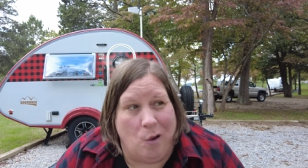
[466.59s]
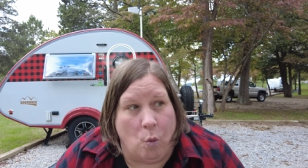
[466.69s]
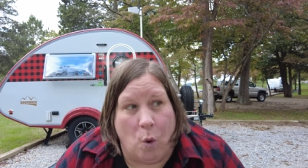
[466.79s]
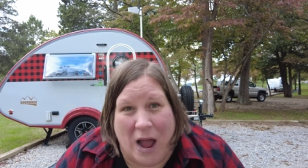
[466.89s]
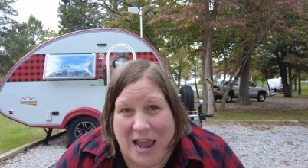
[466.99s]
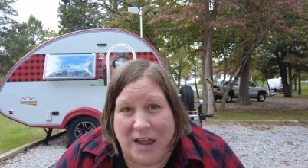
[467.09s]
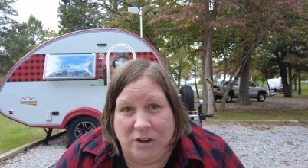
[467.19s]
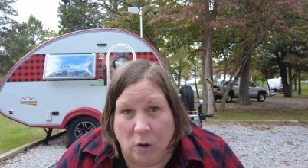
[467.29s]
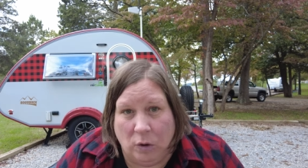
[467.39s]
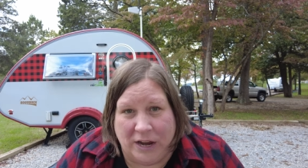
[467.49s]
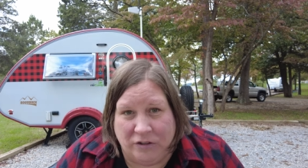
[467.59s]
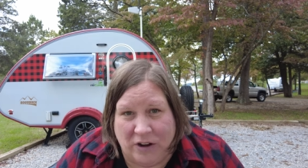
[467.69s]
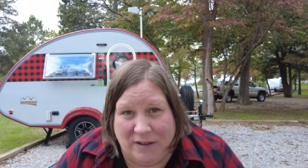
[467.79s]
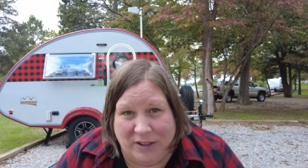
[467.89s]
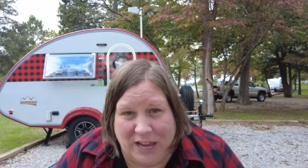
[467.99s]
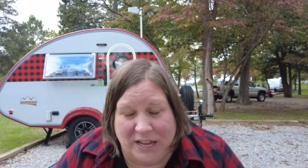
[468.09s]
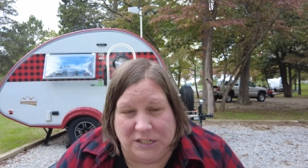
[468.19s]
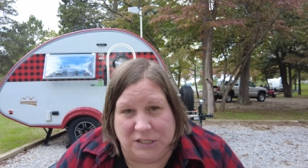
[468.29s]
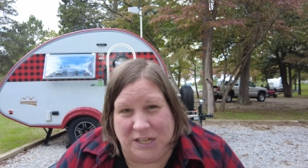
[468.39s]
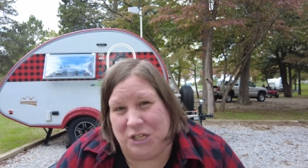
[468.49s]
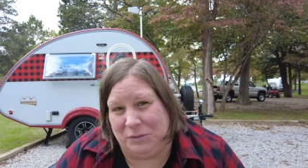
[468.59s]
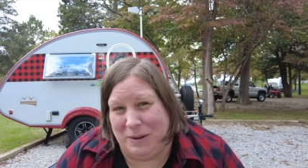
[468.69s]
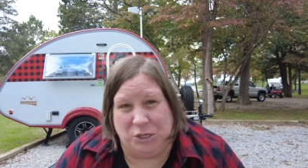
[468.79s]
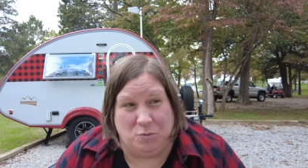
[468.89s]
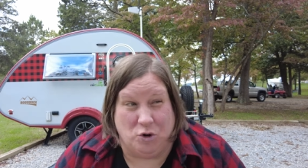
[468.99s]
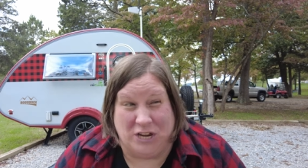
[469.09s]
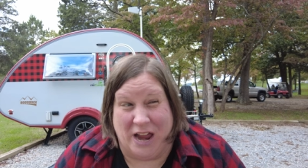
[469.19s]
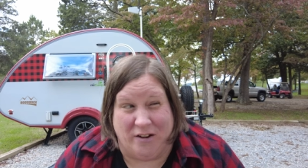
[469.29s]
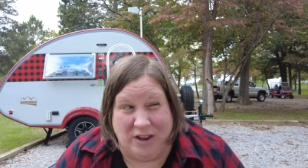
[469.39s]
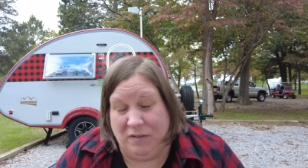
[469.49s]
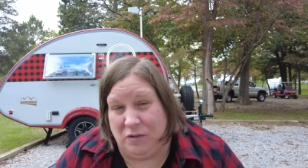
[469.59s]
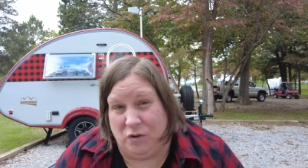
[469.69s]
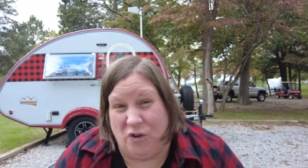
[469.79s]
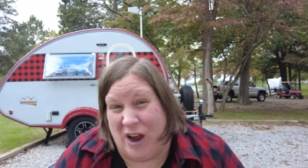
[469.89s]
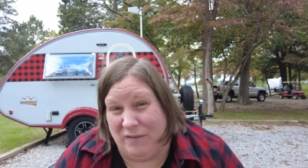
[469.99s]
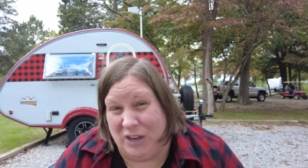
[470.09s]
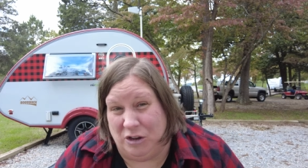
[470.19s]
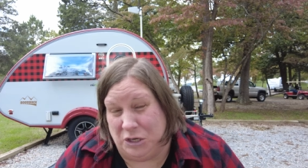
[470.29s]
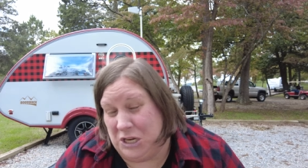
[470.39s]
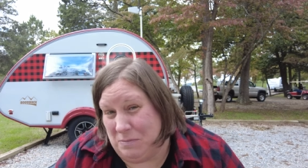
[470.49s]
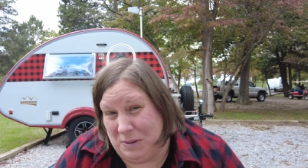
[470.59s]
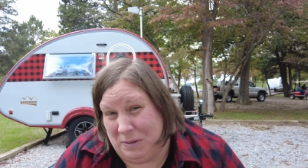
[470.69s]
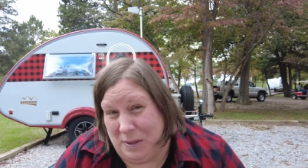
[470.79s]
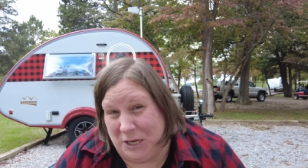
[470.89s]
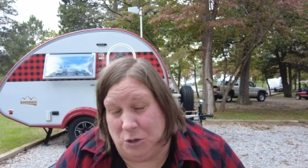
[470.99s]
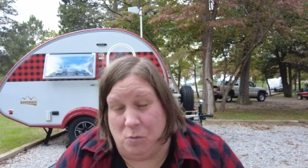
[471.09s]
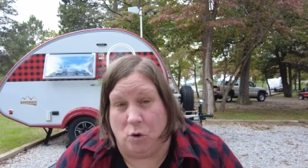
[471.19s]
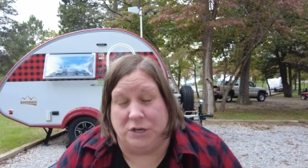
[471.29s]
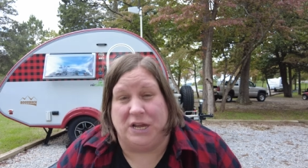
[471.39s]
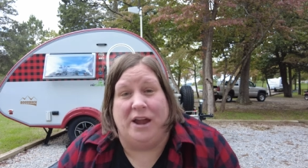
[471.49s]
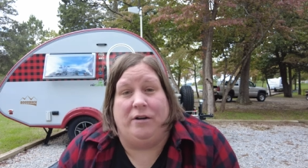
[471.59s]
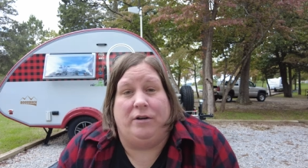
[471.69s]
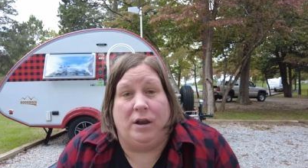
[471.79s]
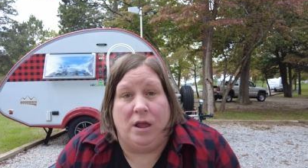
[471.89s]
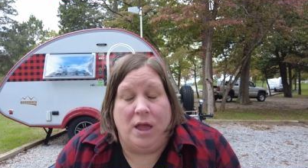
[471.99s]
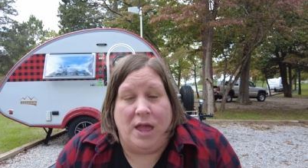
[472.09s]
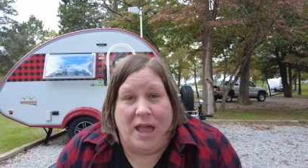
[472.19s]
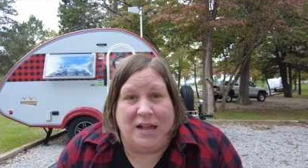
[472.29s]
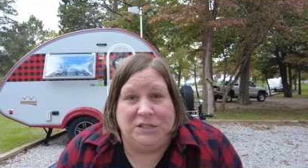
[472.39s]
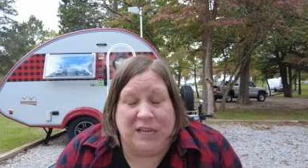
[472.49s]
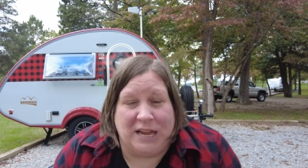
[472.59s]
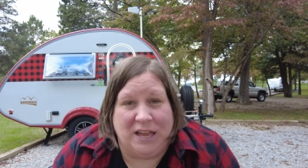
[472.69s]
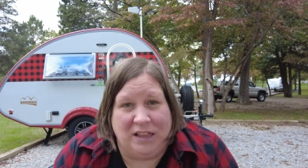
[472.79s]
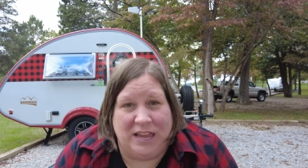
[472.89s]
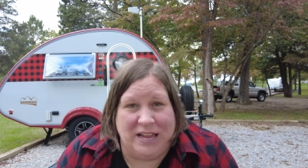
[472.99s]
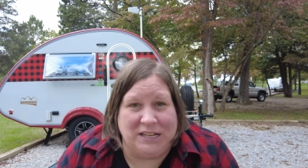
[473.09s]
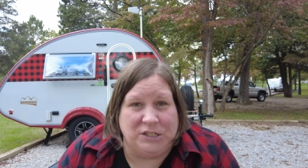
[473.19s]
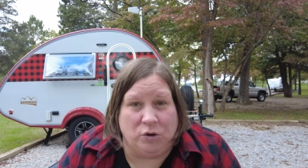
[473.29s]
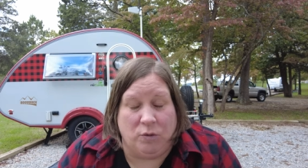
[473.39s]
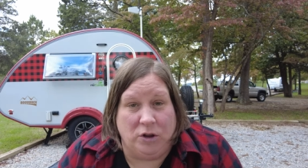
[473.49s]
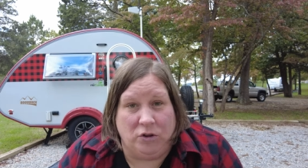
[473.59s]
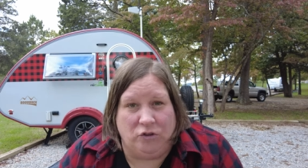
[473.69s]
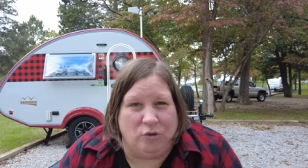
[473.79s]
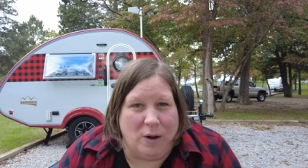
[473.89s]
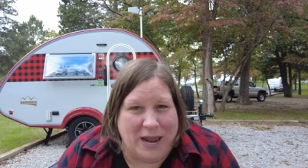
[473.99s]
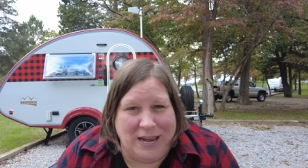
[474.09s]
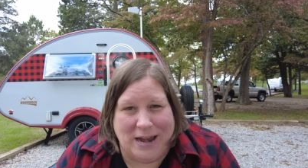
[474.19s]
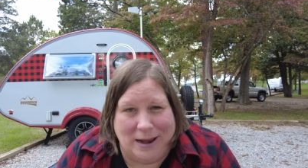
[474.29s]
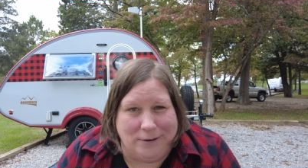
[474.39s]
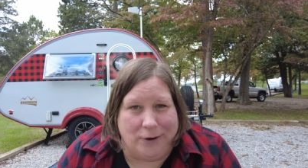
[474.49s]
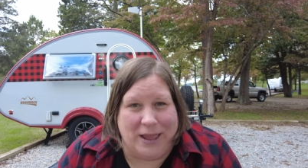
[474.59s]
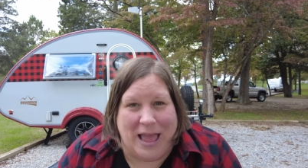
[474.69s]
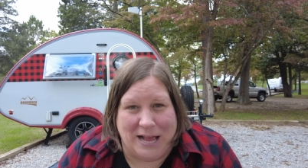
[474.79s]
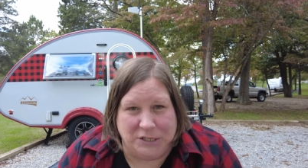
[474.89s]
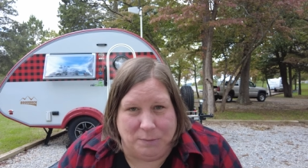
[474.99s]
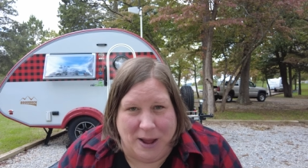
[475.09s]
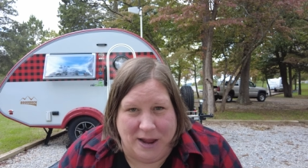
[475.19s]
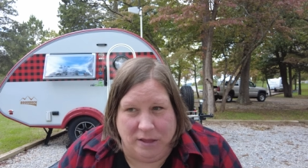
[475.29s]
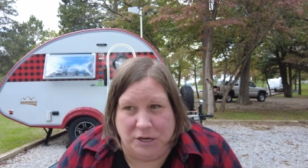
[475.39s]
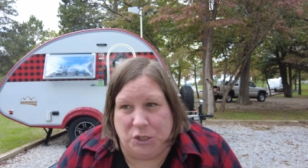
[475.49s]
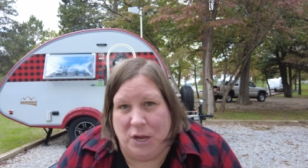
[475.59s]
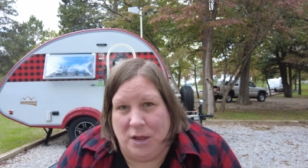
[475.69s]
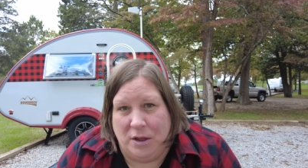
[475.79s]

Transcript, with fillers: Why I don't like driving is it just makes you more tired. Even if you're driving your Jeep, it makes you more tired. And secondly, it's a real drain on your gas mileage.